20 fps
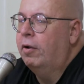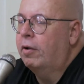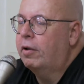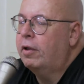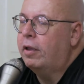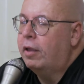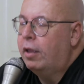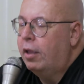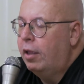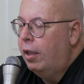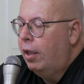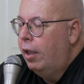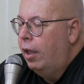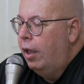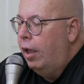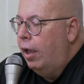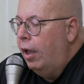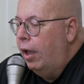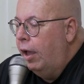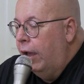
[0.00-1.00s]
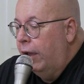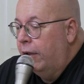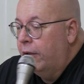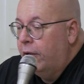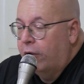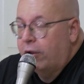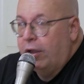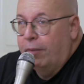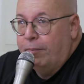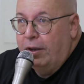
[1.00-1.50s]
oh, okay.
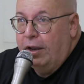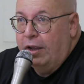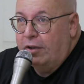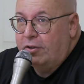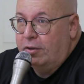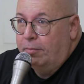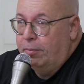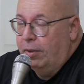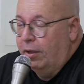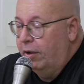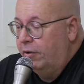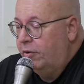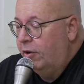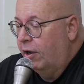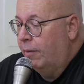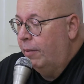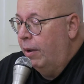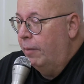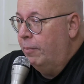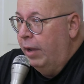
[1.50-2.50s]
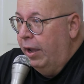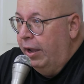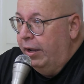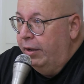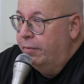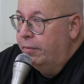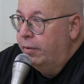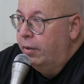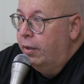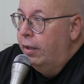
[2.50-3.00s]
Okay, I've been asked to talk about
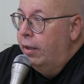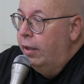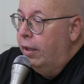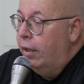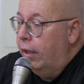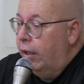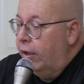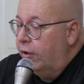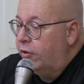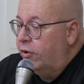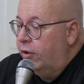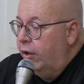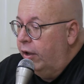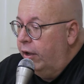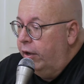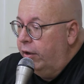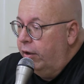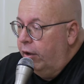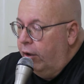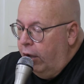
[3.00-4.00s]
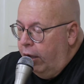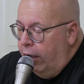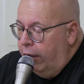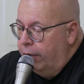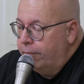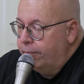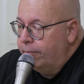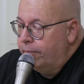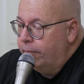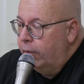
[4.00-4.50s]
my essay.
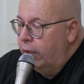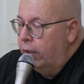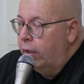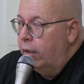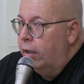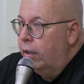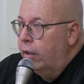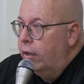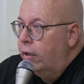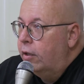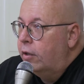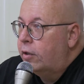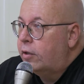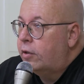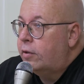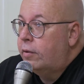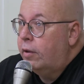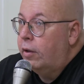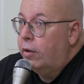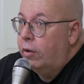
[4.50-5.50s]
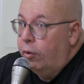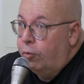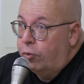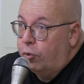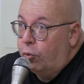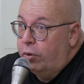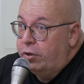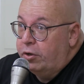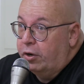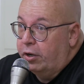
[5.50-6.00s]
It
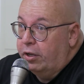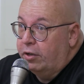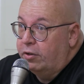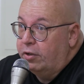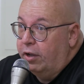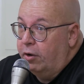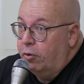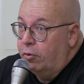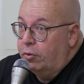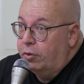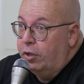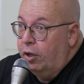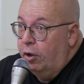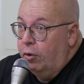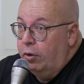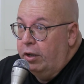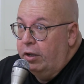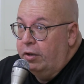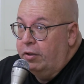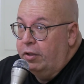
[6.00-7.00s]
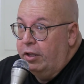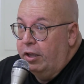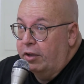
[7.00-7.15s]
was originally entitled Conan the